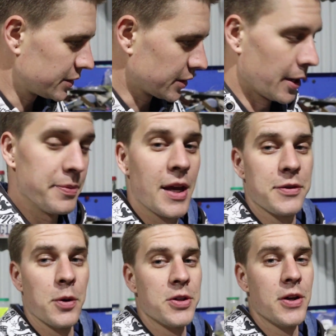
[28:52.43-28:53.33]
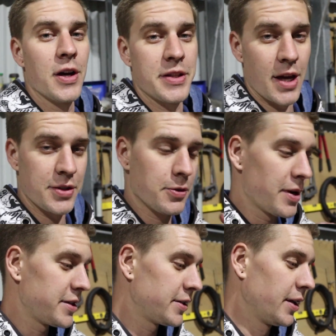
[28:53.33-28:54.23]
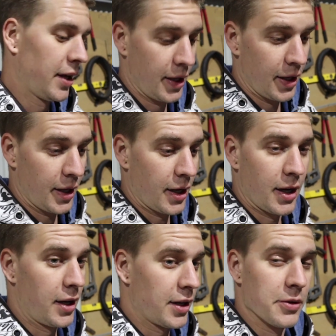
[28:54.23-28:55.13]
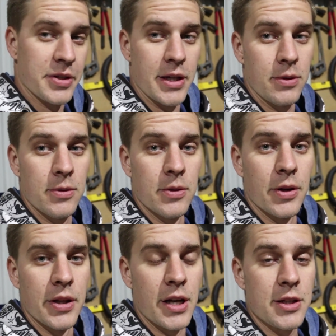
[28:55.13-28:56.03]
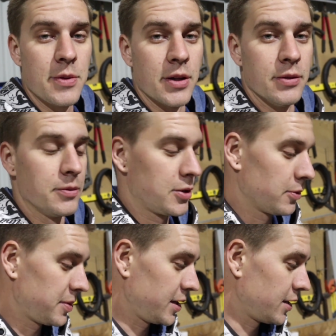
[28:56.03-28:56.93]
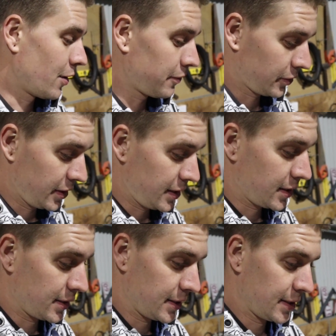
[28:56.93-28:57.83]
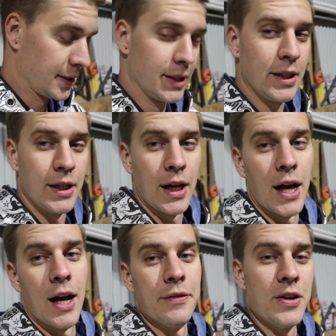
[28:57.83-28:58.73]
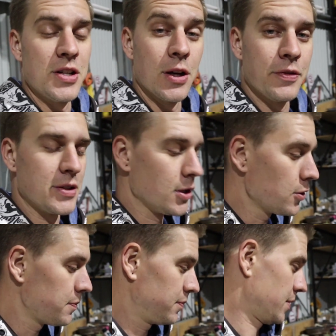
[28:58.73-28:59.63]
So thanks for watching, guys, as always, and I will see you on the next one, which will be hopefully finishing off this loom